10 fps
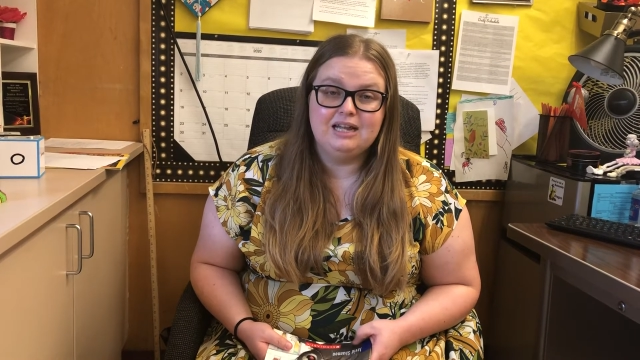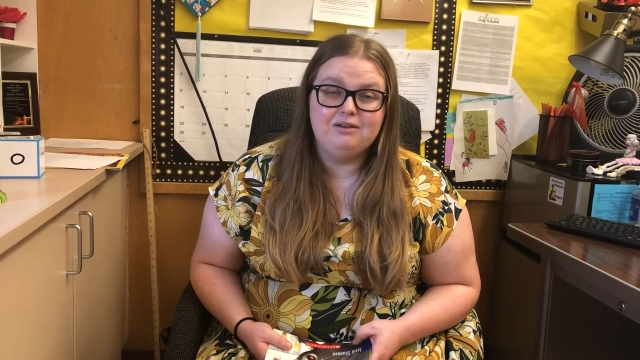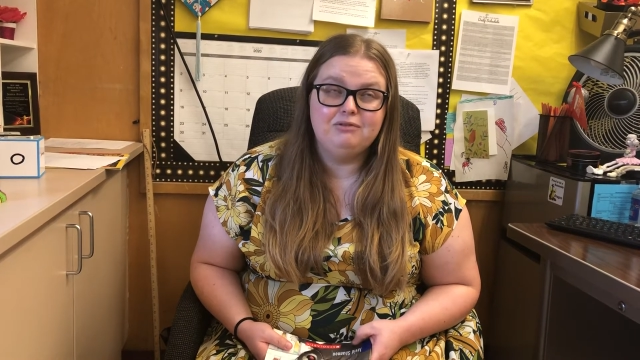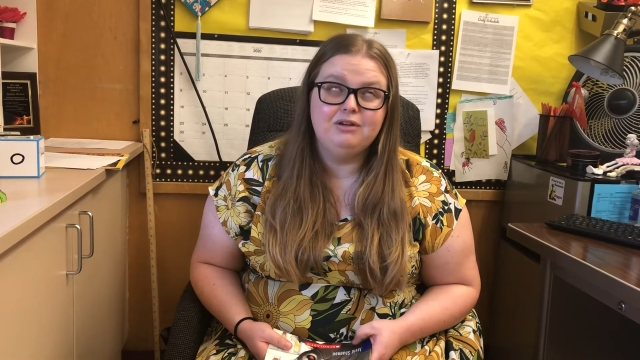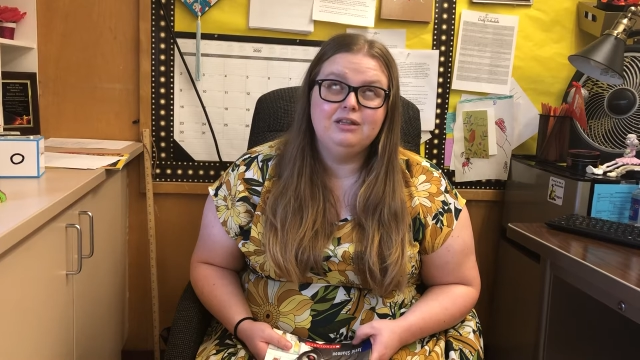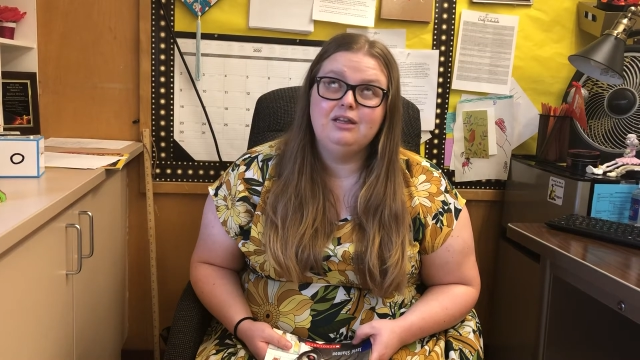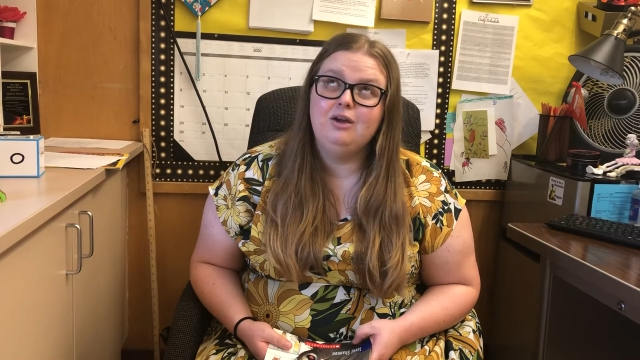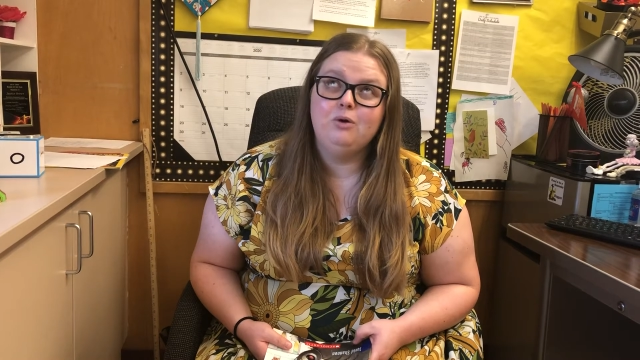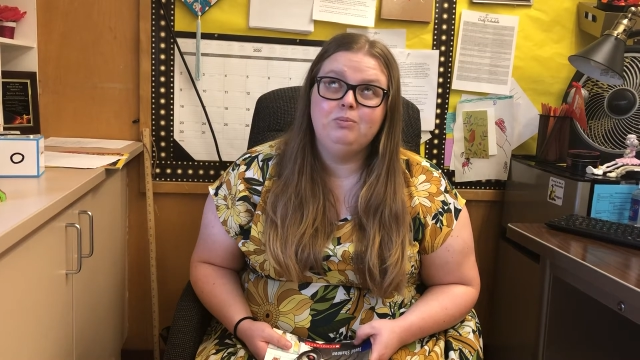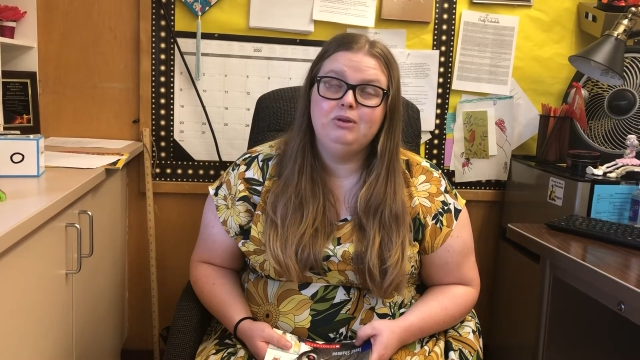I really
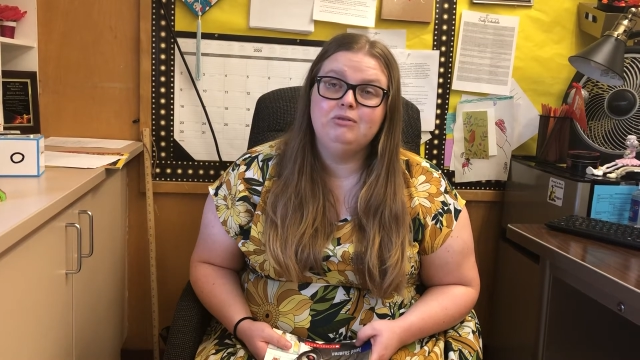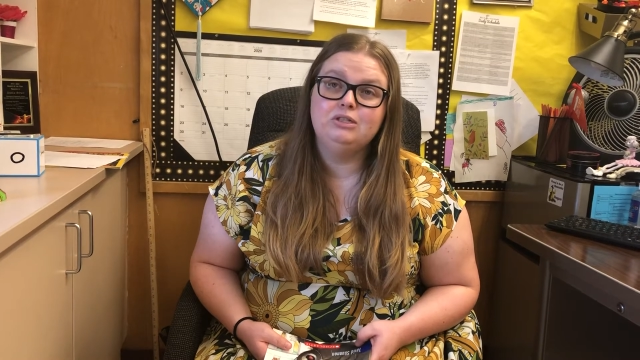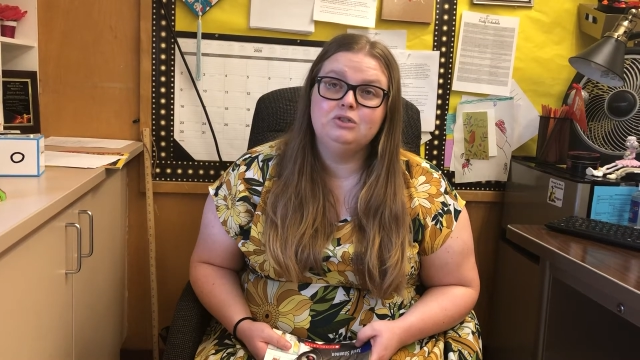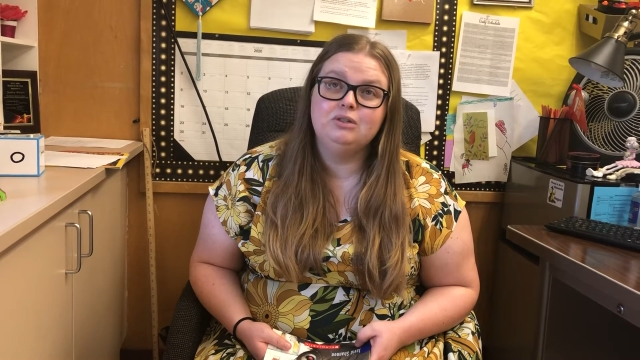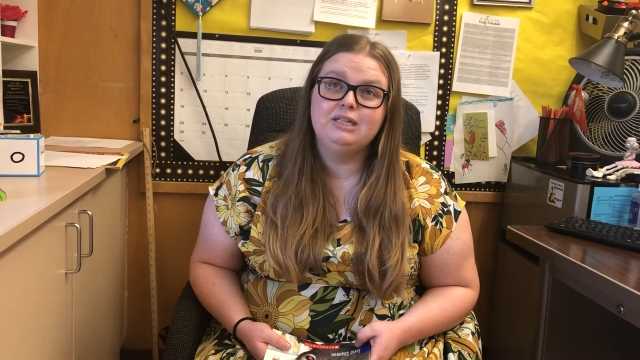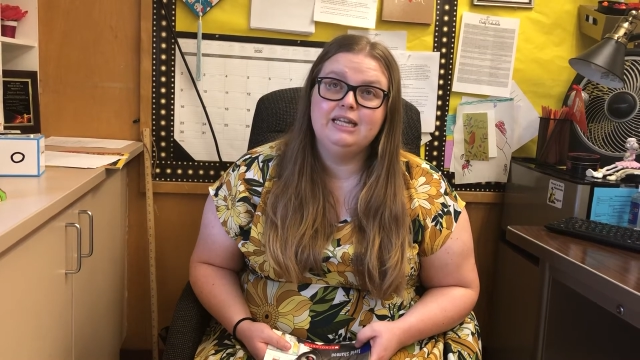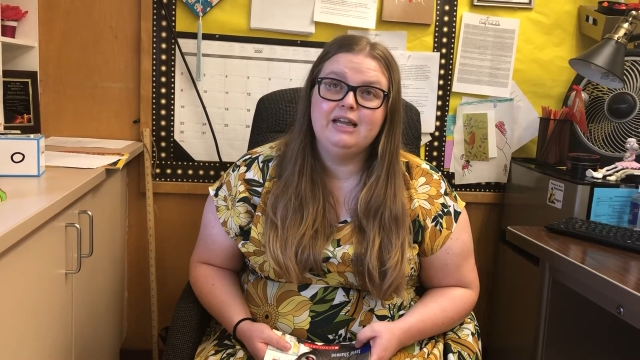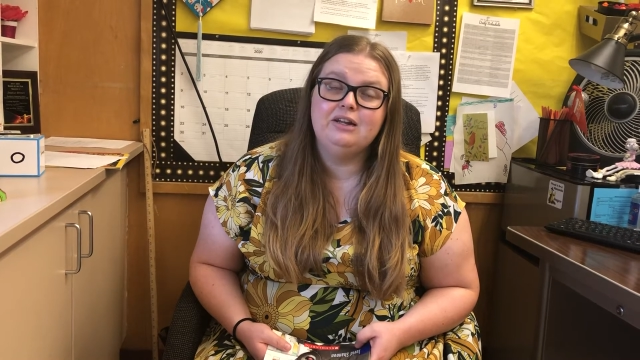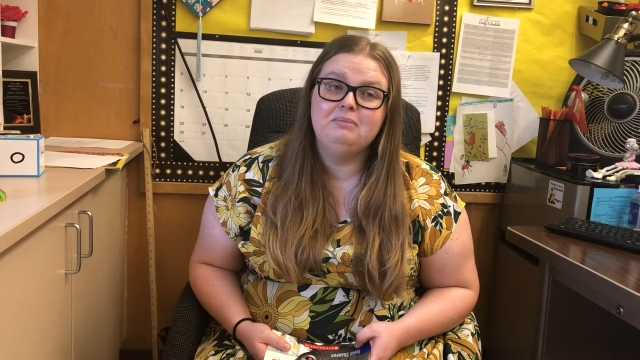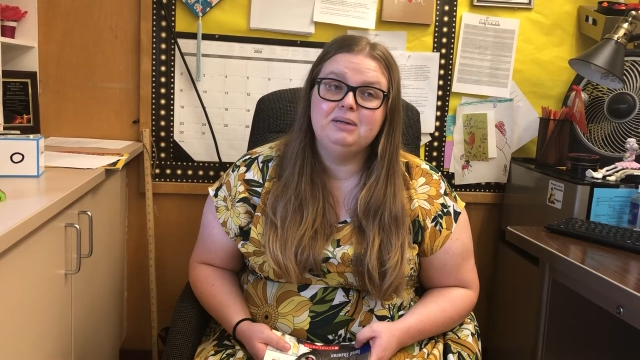hope you enjoy the
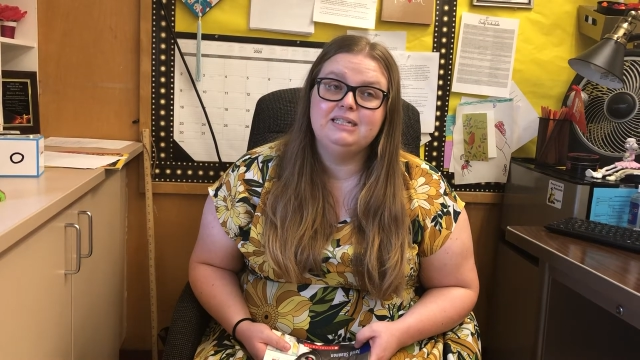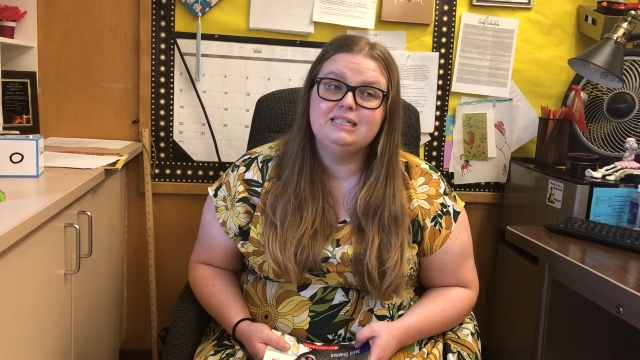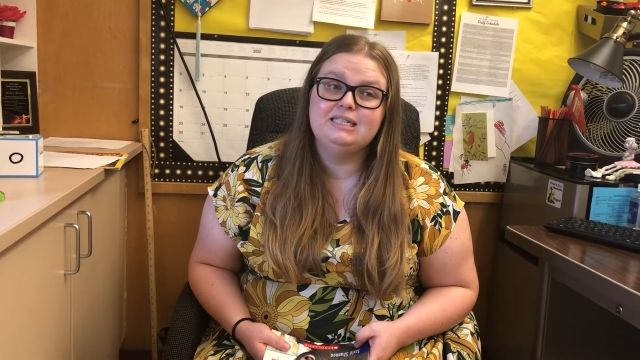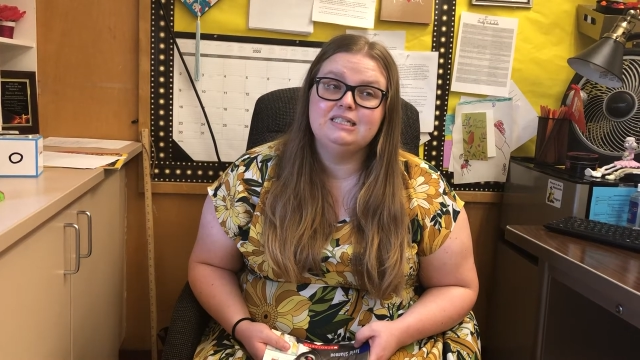counting by 10